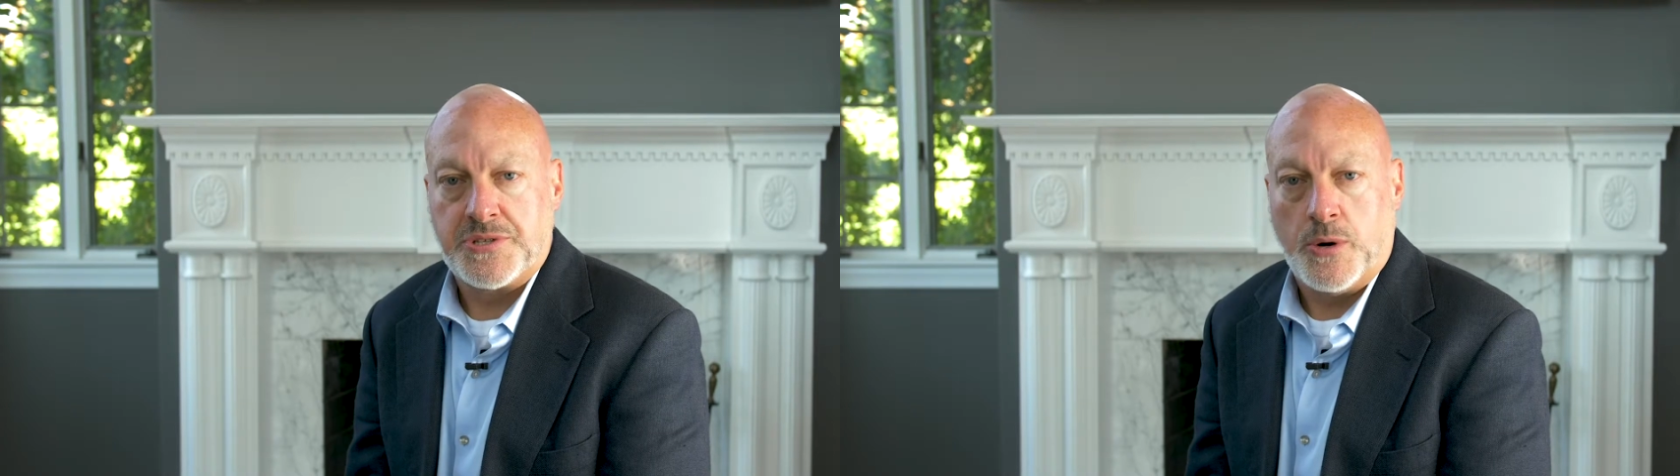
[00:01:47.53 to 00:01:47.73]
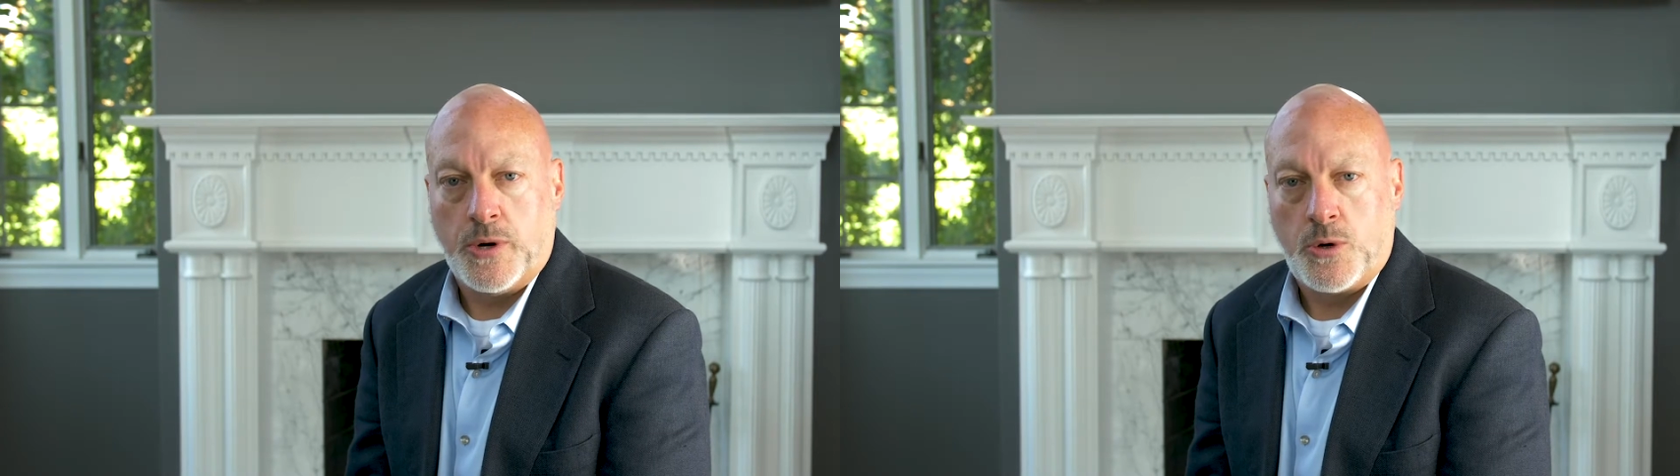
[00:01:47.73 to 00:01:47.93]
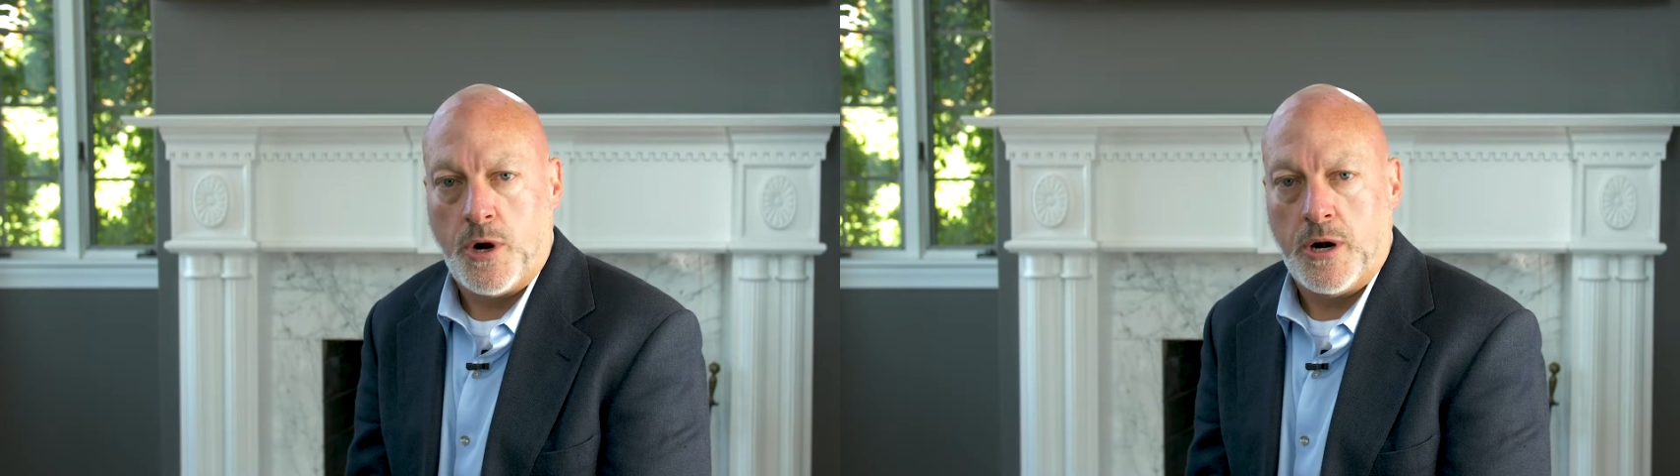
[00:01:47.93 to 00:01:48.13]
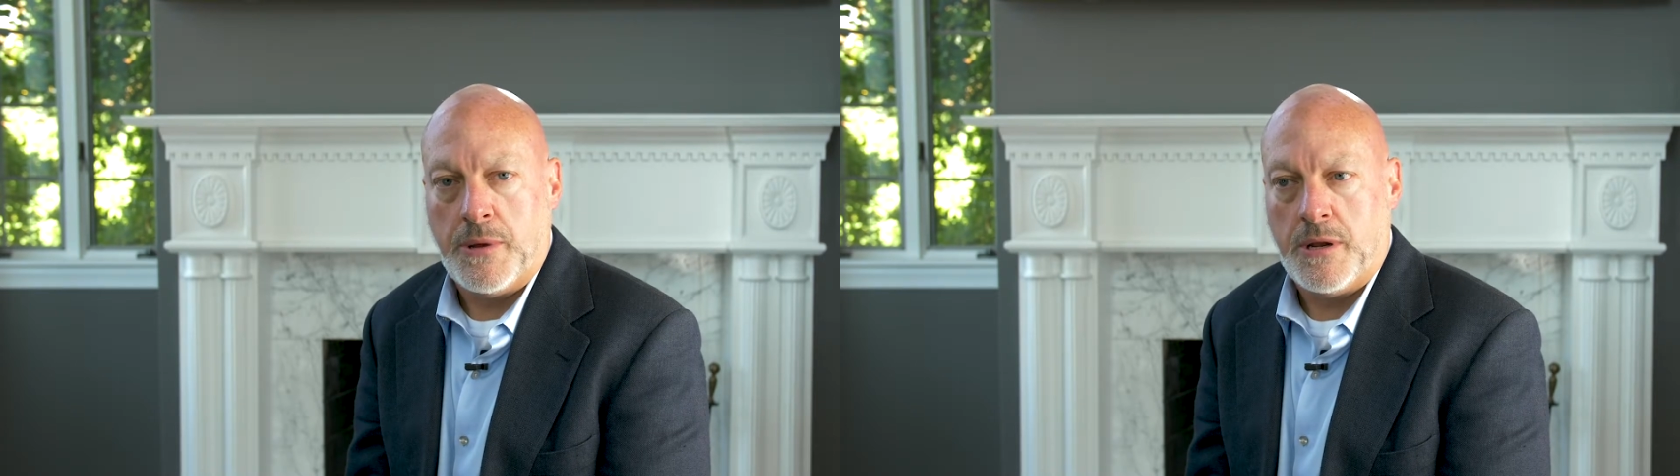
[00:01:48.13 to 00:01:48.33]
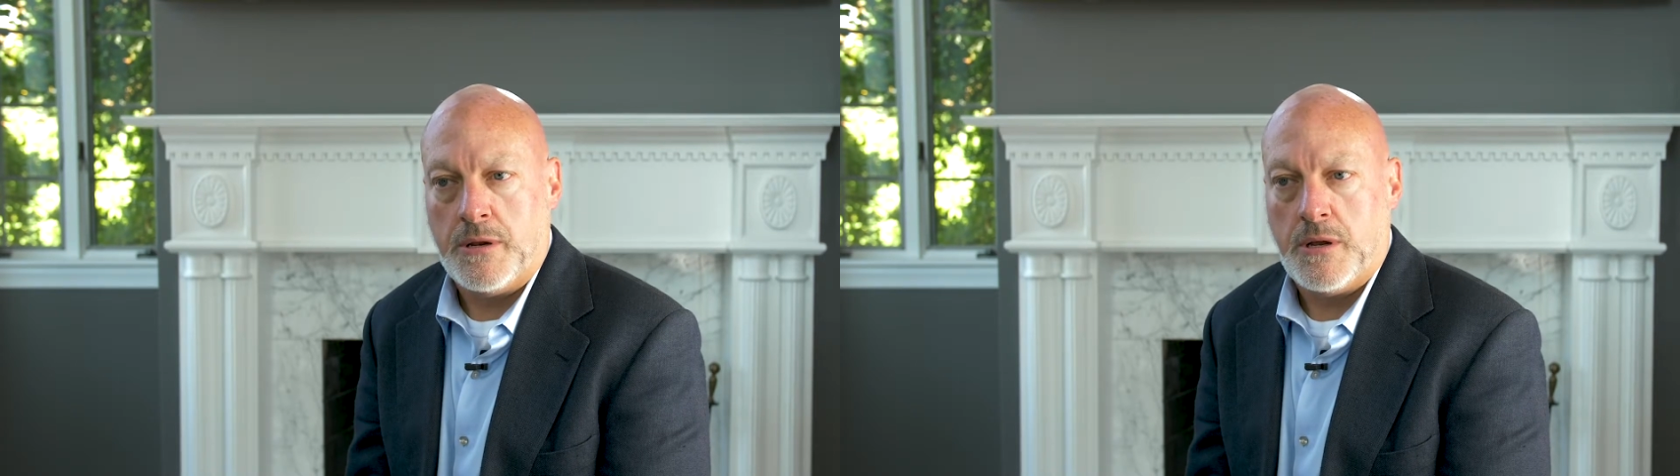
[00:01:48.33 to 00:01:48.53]
is their
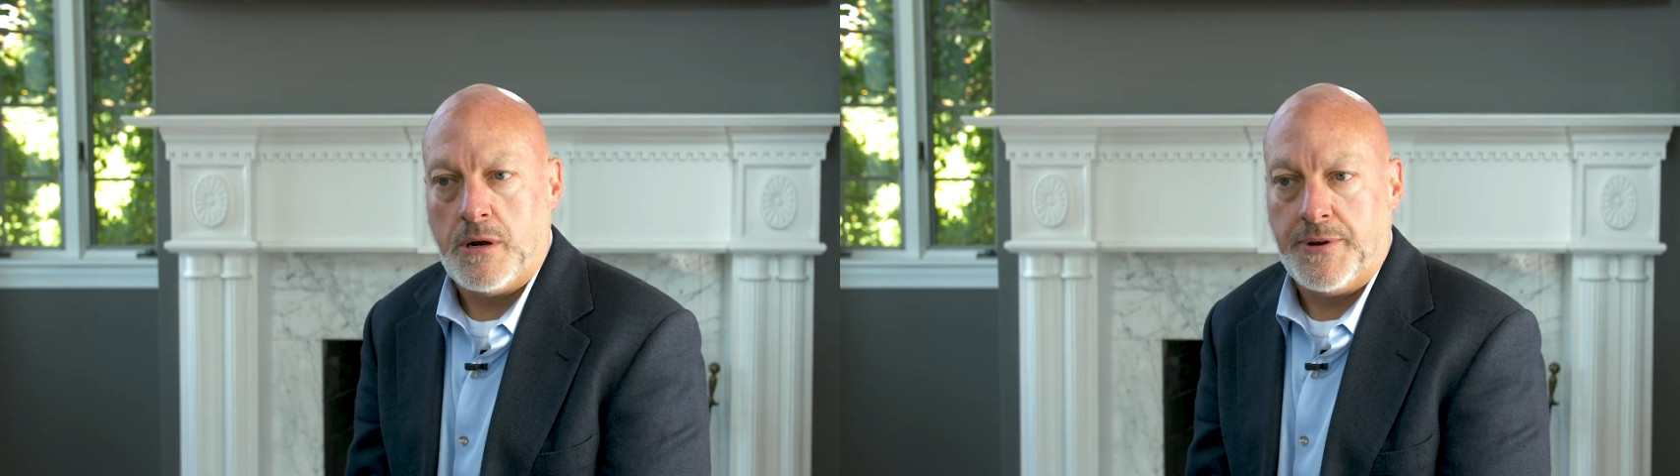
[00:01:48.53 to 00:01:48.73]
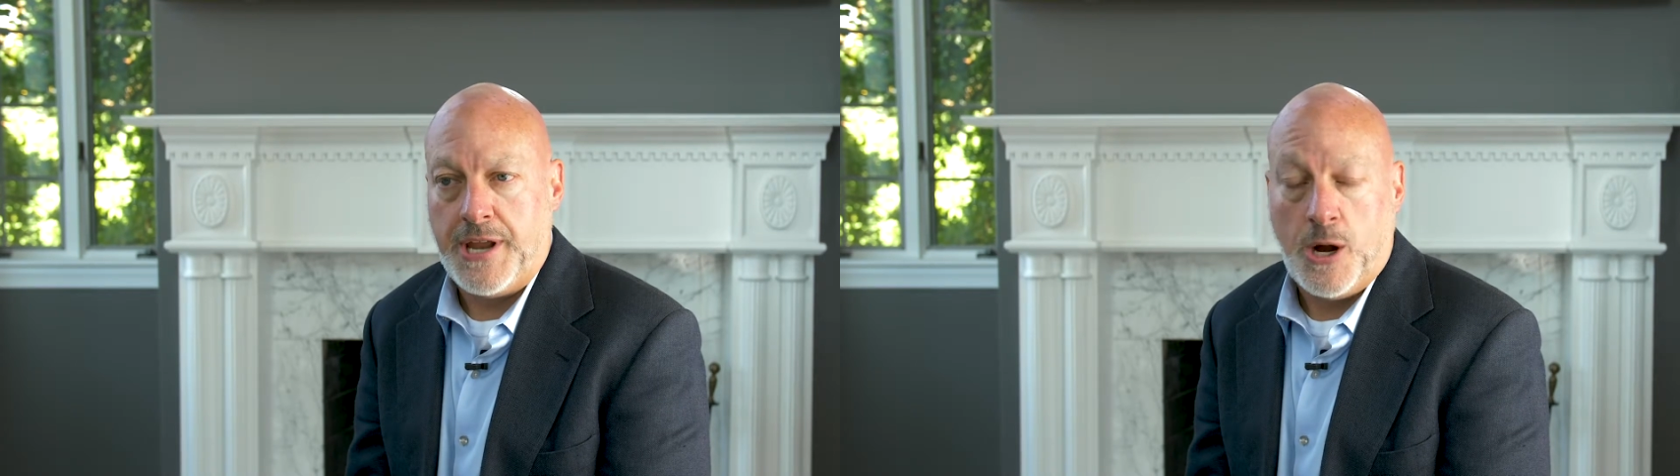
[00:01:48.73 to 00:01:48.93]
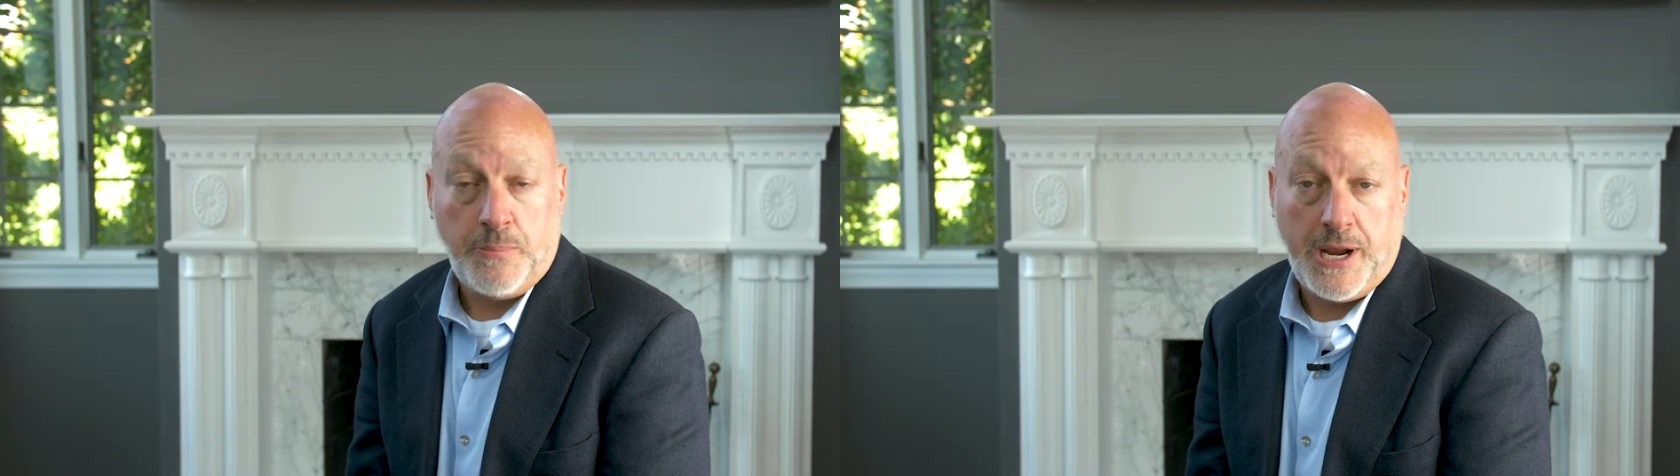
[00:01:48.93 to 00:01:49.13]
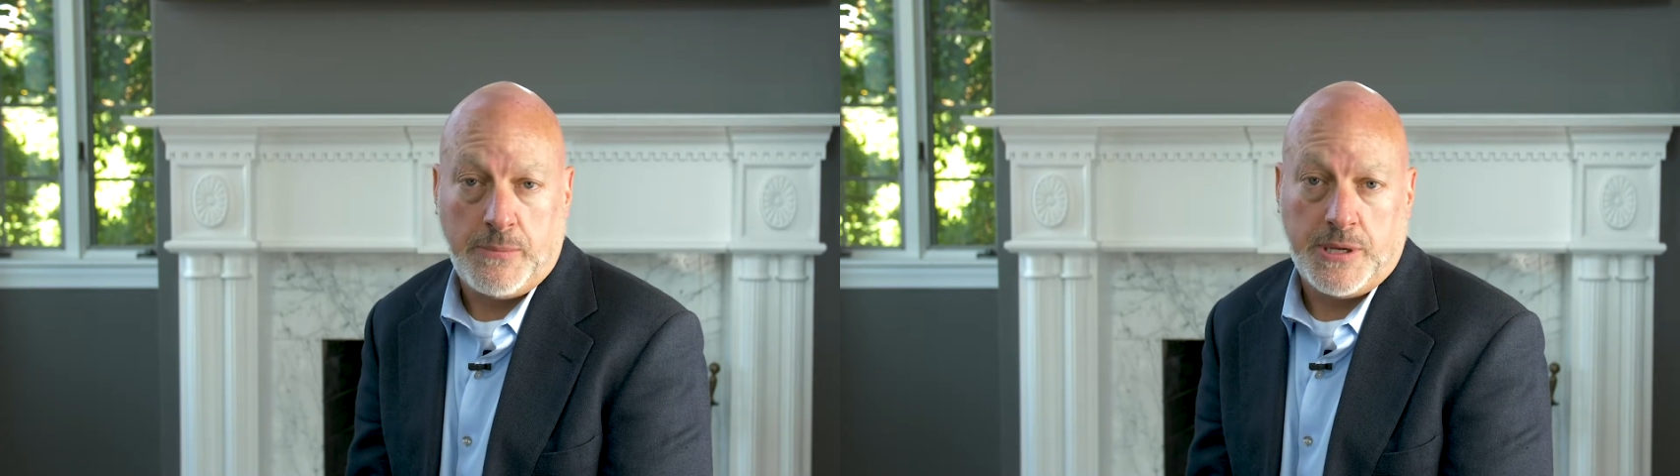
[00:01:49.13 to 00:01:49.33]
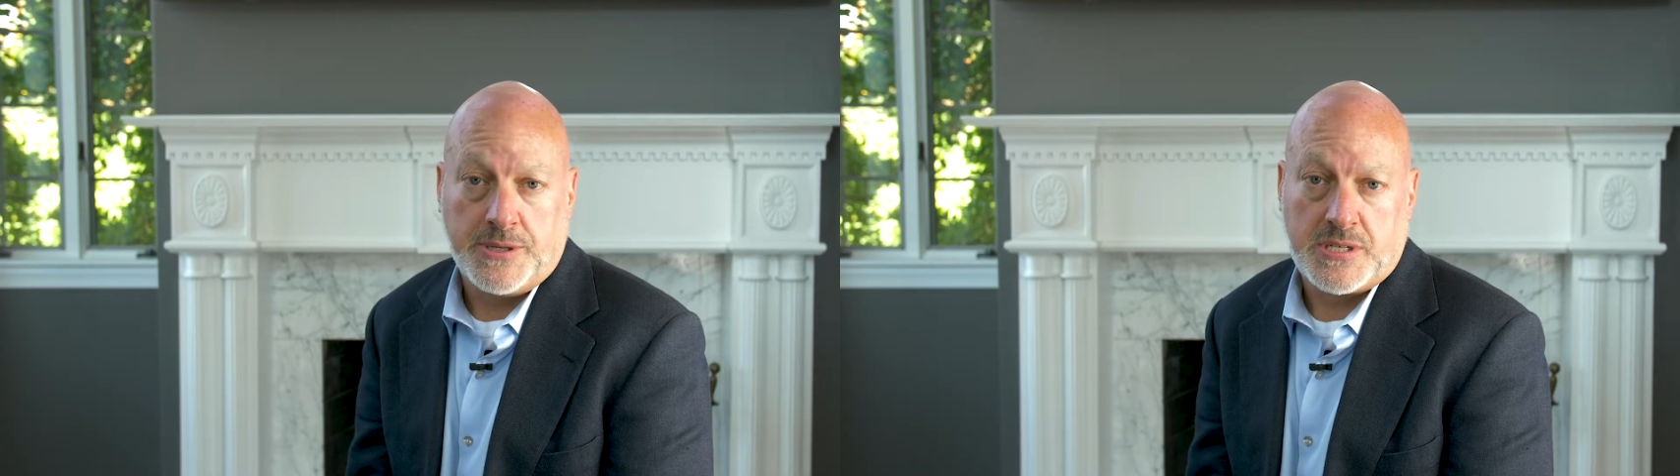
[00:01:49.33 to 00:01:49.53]
requirement of a down
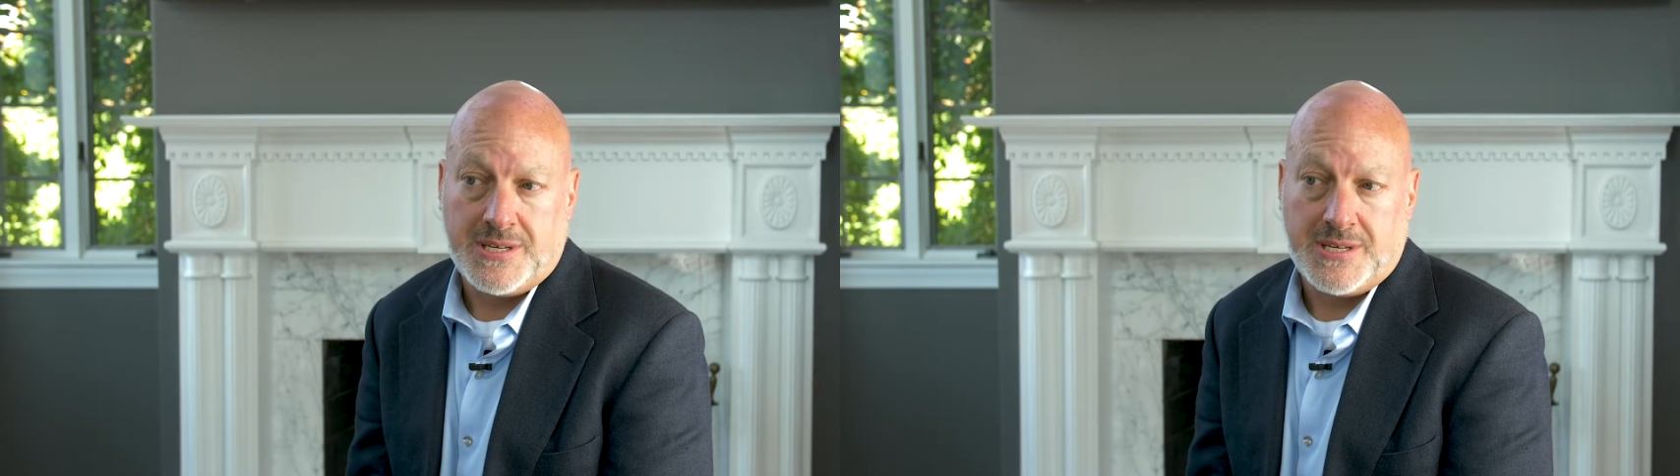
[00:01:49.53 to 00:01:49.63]
payment